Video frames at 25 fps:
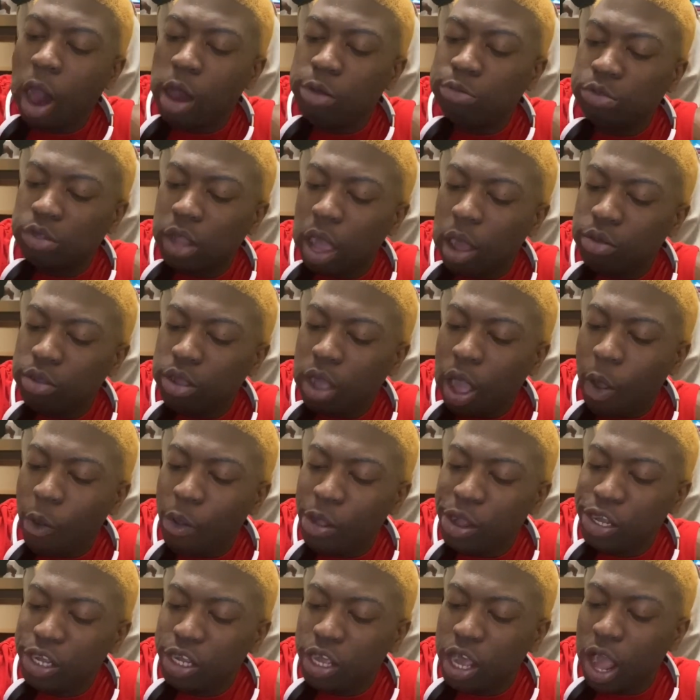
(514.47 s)
Don't go
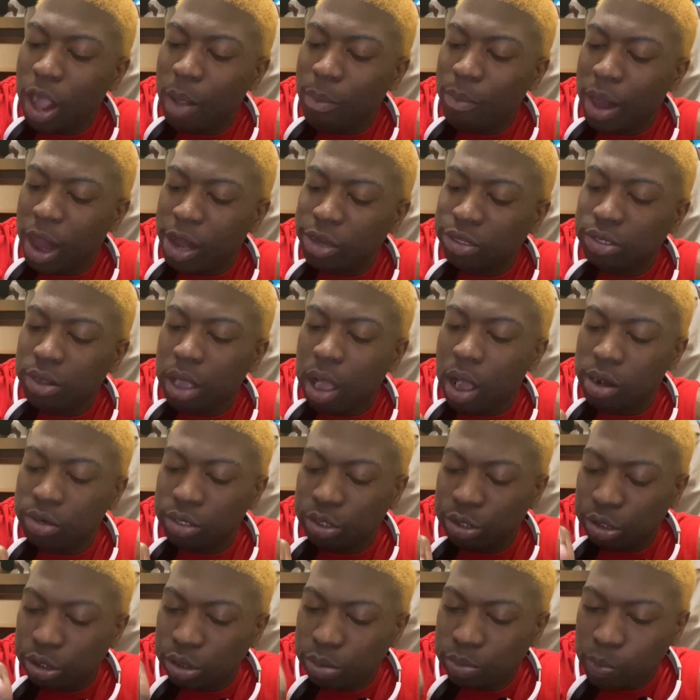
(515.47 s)
eat at McDonald's